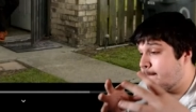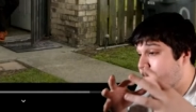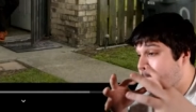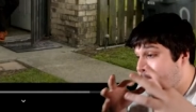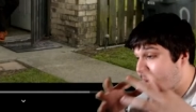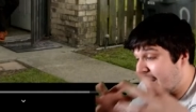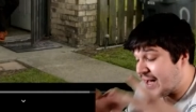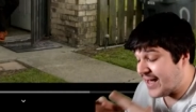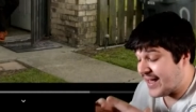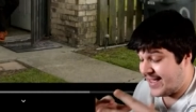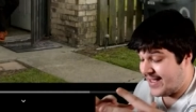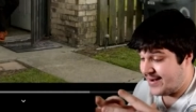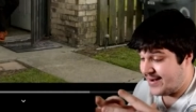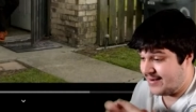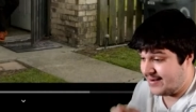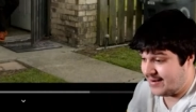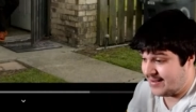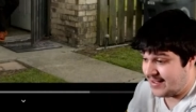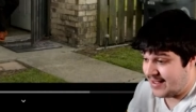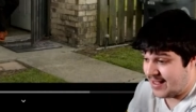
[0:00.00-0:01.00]
But
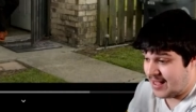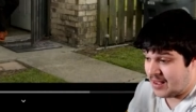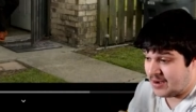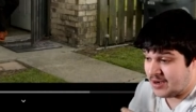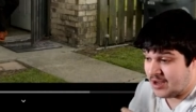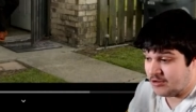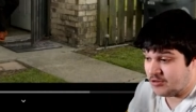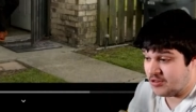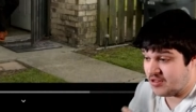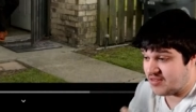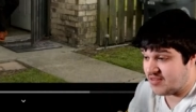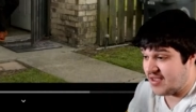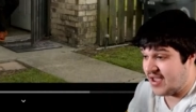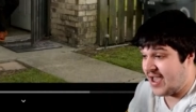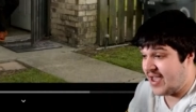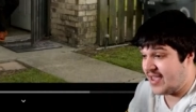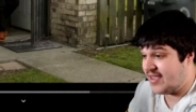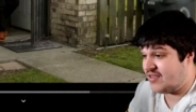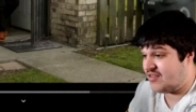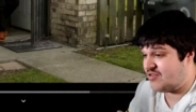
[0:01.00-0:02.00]
I know this
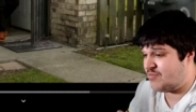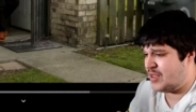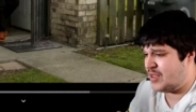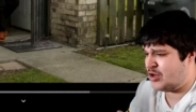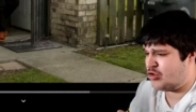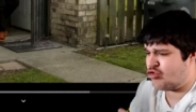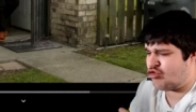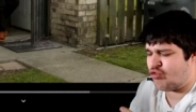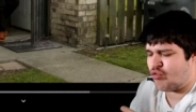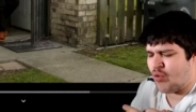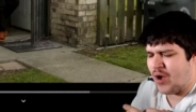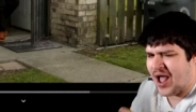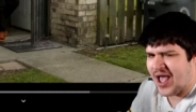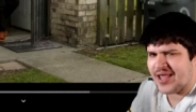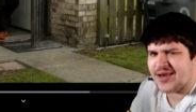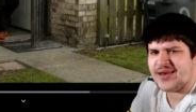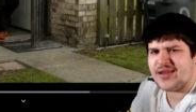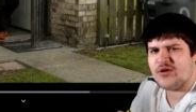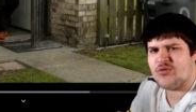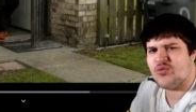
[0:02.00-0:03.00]
guy has been
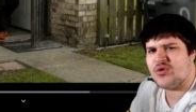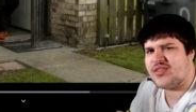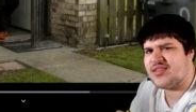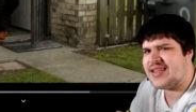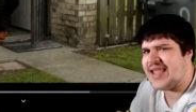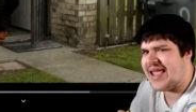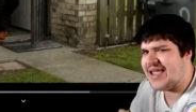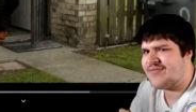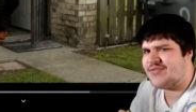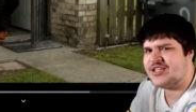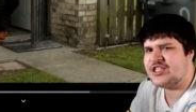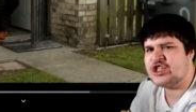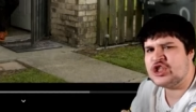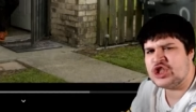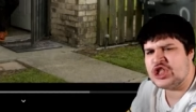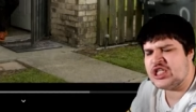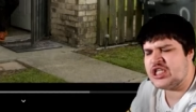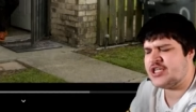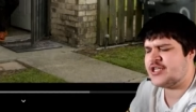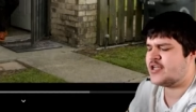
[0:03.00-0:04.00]
grinding with David
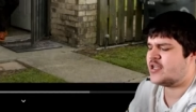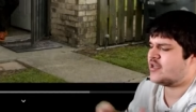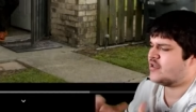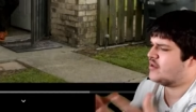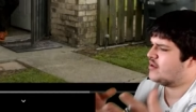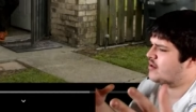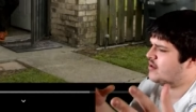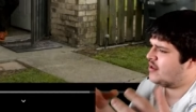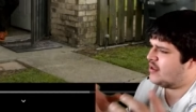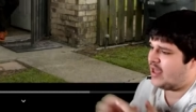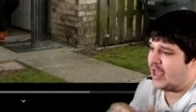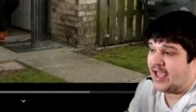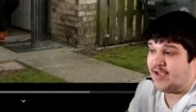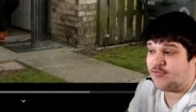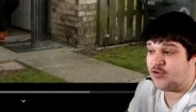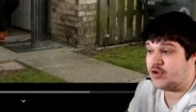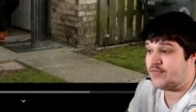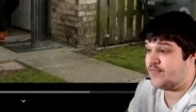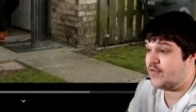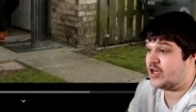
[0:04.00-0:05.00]
G.
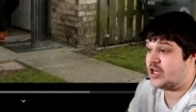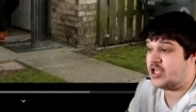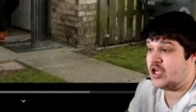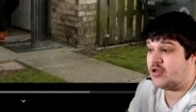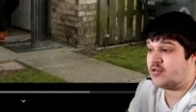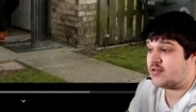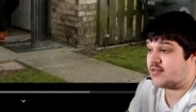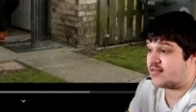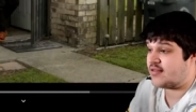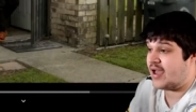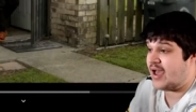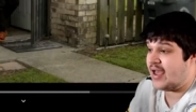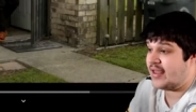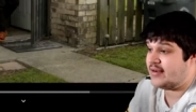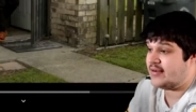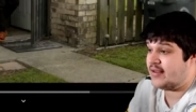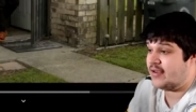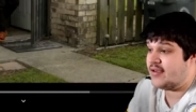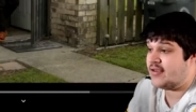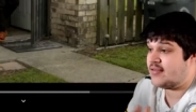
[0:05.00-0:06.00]
Every video this guy
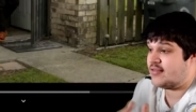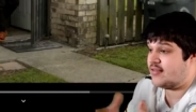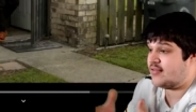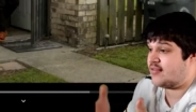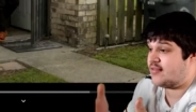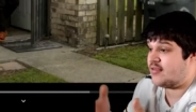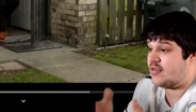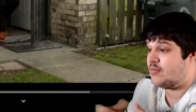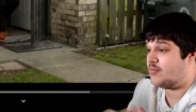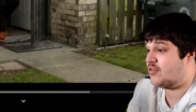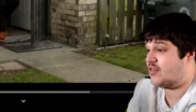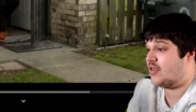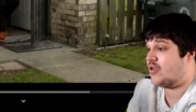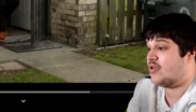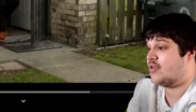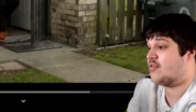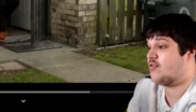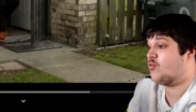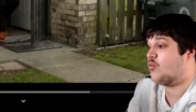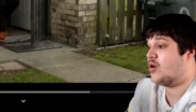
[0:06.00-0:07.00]
does, it seems like
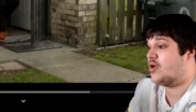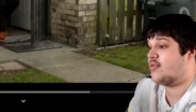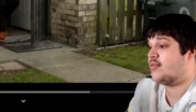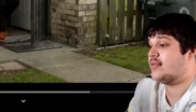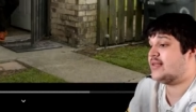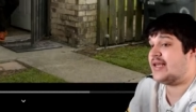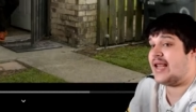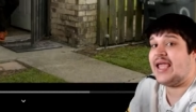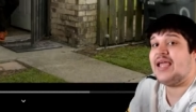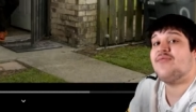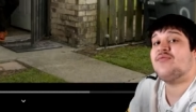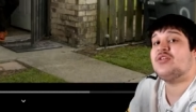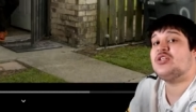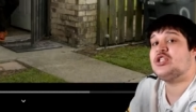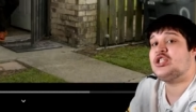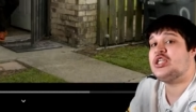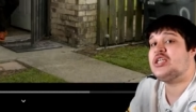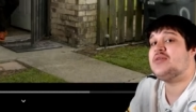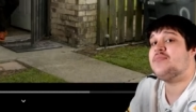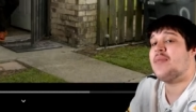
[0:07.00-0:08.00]
it's with David
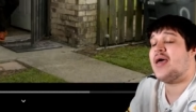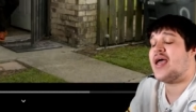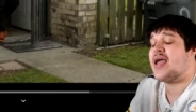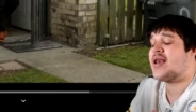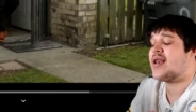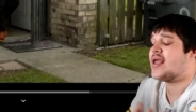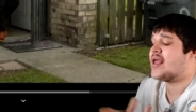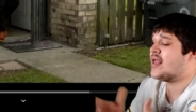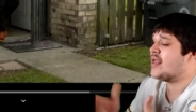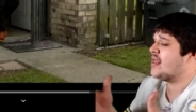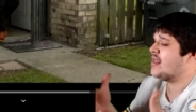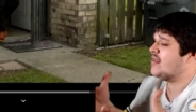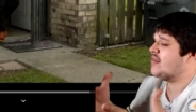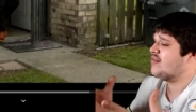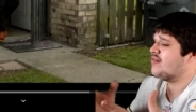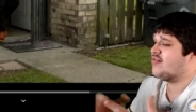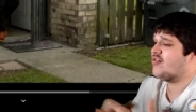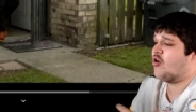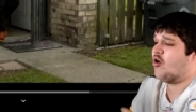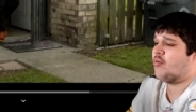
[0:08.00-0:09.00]
G, man.
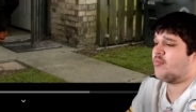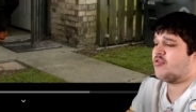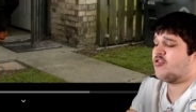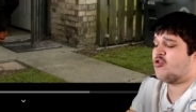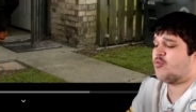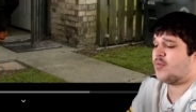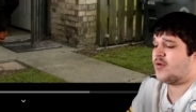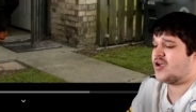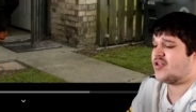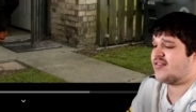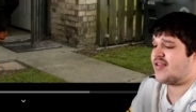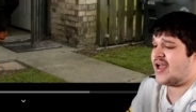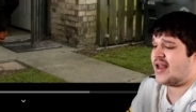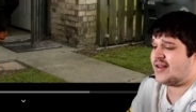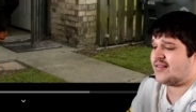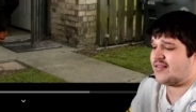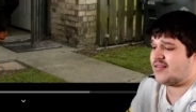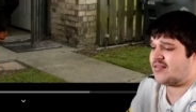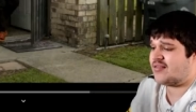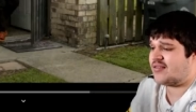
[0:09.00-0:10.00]
So I'm super excited
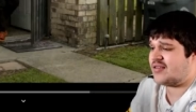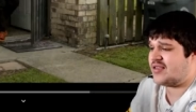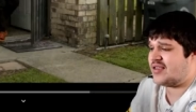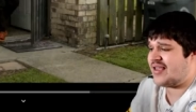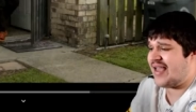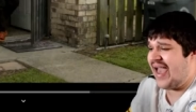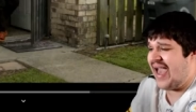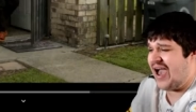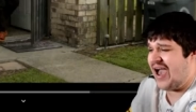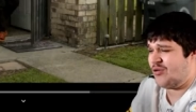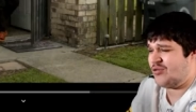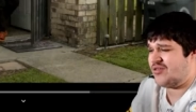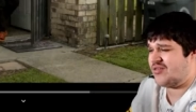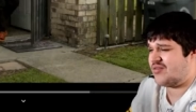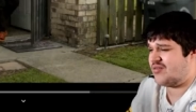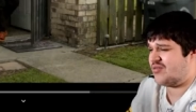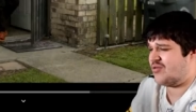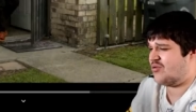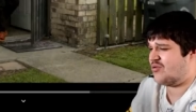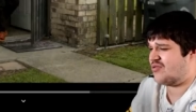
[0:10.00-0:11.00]
to see how this
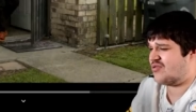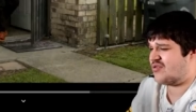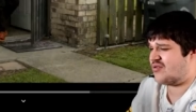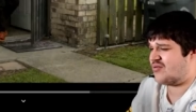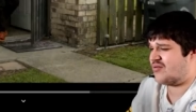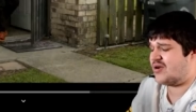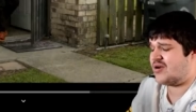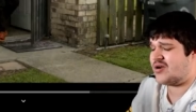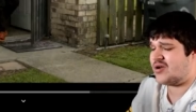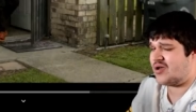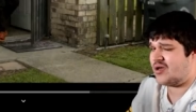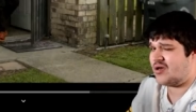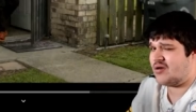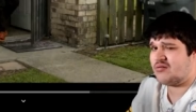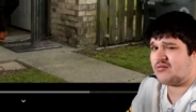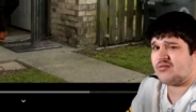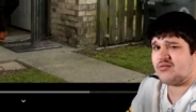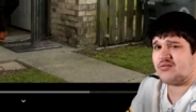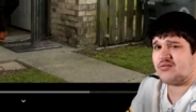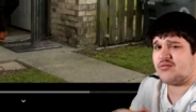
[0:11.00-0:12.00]
dude's career
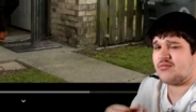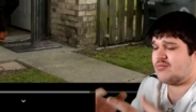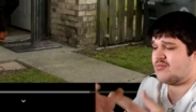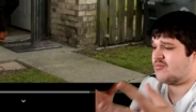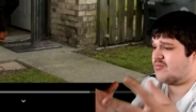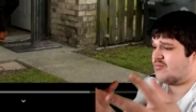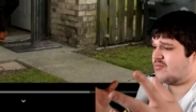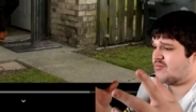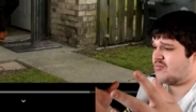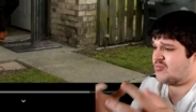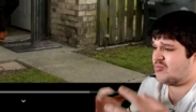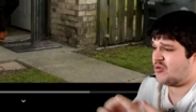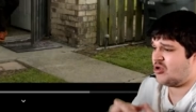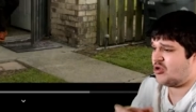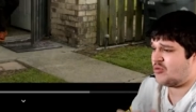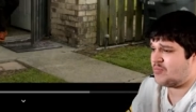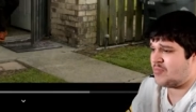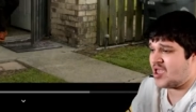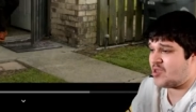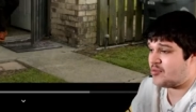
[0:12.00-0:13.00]
goes.
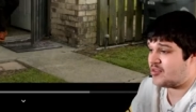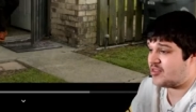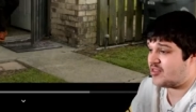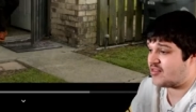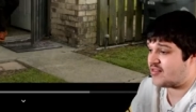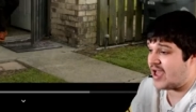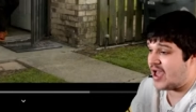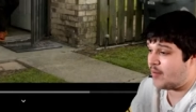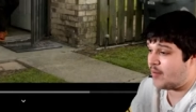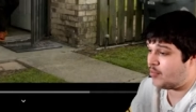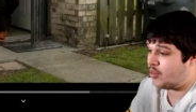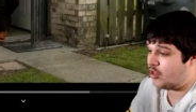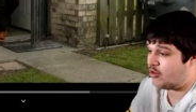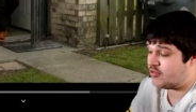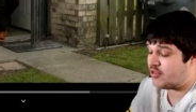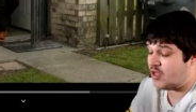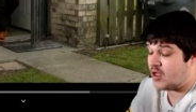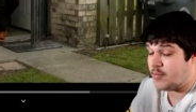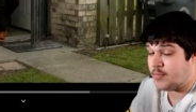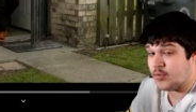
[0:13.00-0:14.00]
Maybe this guy blows
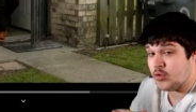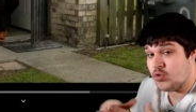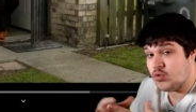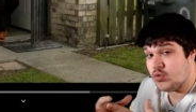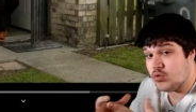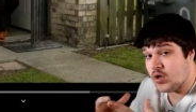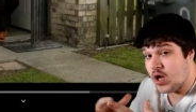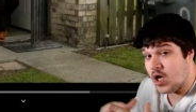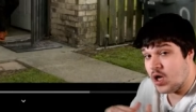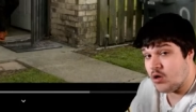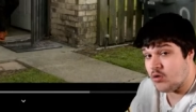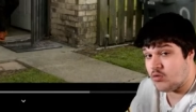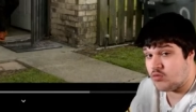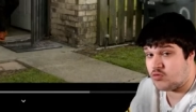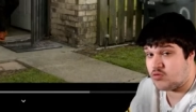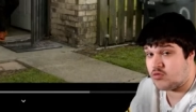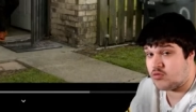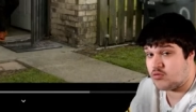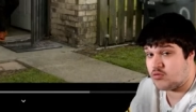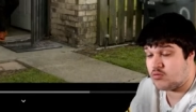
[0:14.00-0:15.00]
up. Who
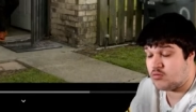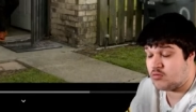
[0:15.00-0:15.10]
knows?